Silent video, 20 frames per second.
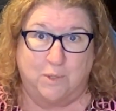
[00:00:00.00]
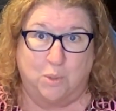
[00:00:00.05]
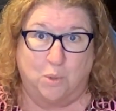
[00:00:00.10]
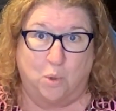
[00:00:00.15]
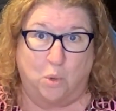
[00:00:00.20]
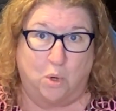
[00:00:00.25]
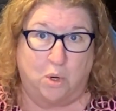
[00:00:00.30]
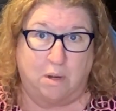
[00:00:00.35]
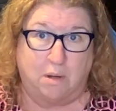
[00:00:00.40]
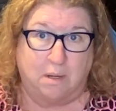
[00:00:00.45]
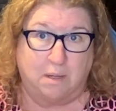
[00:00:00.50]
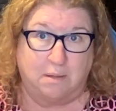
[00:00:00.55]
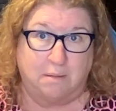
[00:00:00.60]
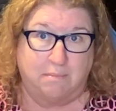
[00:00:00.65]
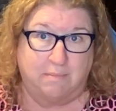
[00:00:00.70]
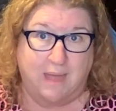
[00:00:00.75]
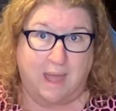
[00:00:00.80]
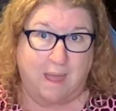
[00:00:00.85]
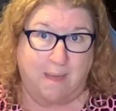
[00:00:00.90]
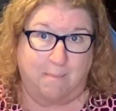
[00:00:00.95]
Or
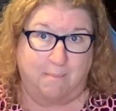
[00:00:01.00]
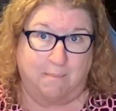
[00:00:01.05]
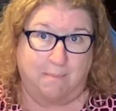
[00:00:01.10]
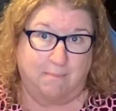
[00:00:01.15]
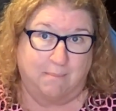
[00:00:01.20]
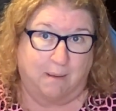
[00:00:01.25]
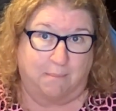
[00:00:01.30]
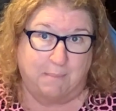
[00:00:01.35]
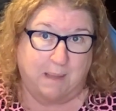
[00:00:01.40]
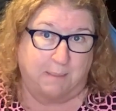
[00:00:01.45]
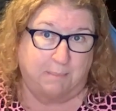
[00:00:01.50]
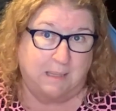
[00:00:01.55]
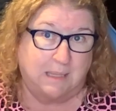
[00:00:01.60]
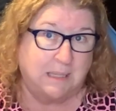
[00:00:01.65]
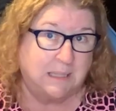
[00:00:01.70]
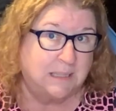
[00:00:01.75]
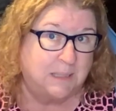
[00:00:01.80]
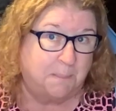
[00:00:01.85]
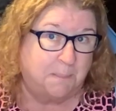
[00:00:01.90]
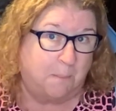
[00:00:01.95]
them. Maybe
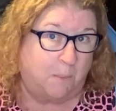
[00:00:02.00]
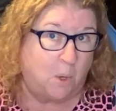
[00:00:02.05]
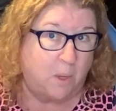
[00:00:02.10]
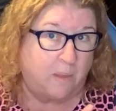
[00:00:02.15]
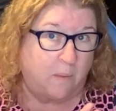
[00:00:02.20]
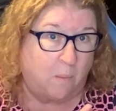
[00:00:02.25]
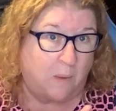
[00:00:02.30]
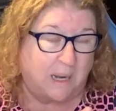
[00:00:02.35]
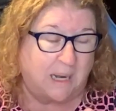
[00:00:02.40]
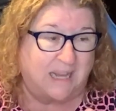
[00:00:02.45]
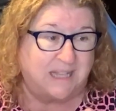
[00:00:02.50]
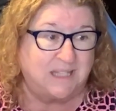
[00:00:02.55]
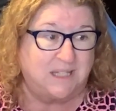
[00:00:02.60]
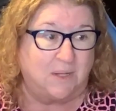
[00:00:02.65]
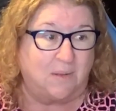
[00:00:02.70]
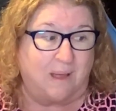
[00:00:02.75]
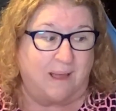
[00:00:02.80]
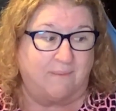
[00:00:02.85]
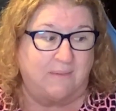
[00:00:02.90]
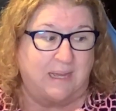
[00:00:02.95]
it's more than one. I still
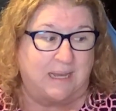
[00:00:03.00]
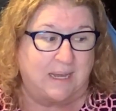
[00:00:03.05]
have